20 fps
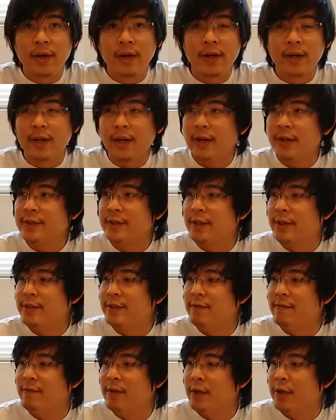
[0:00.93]
Hey guys,
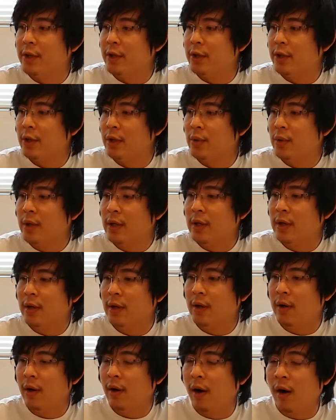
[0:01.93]
here's a video
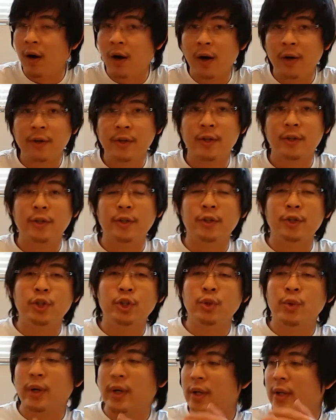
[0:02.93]
on the
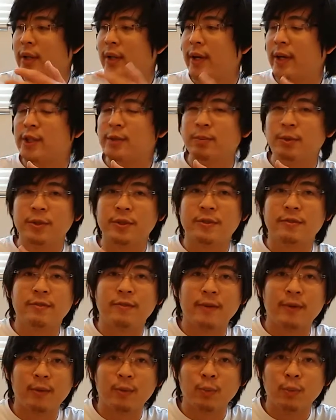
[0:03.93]
new Alexmos
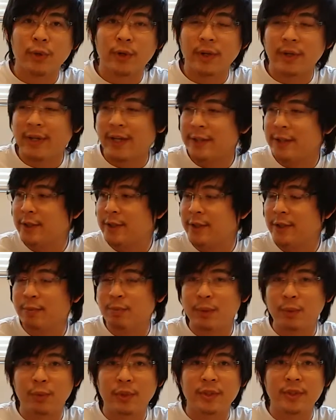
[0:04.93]
firmware that's
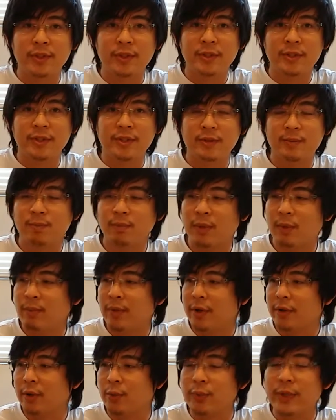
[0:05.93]
just been released
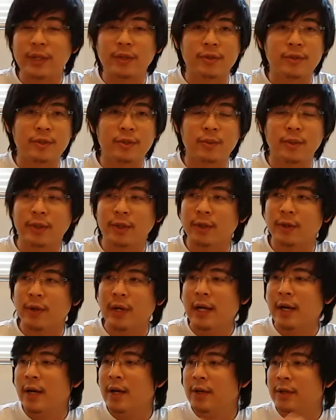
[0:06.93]
about a week or two
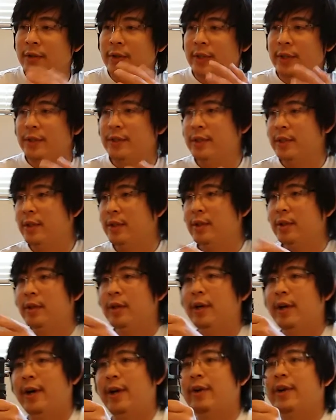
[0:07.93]
ago. You can see
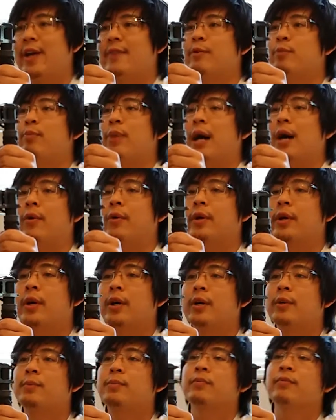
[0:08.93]
here, I already have it powered
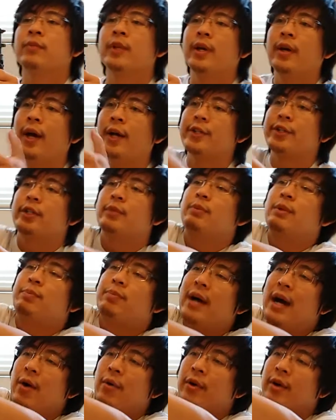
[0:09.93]
on. Actually, let me
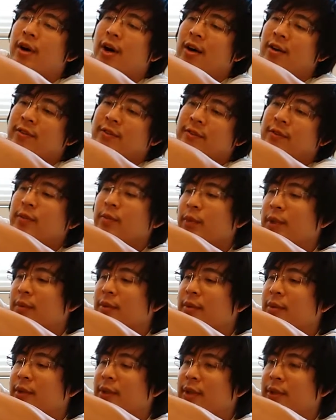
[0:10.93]
power it off. I
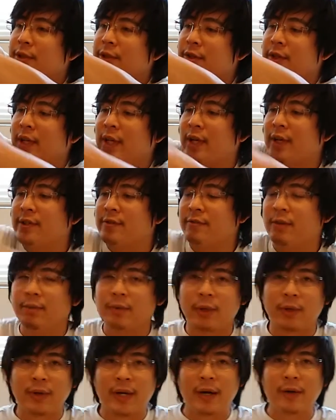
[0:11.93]
mean, you know, show you guys from
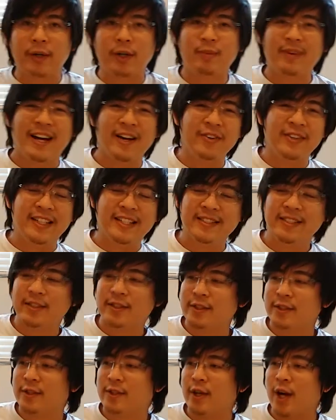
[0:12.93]
the ground up how easy it
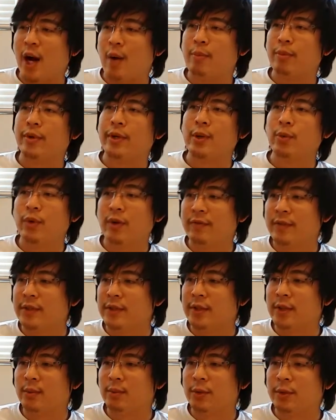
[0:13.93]
is to operate one of
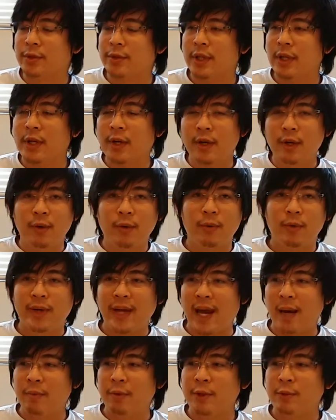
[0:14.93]
these gimbals.
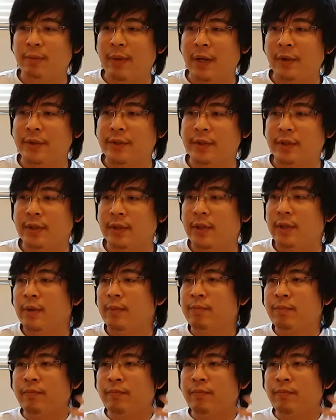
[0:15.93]
Camera's mounted,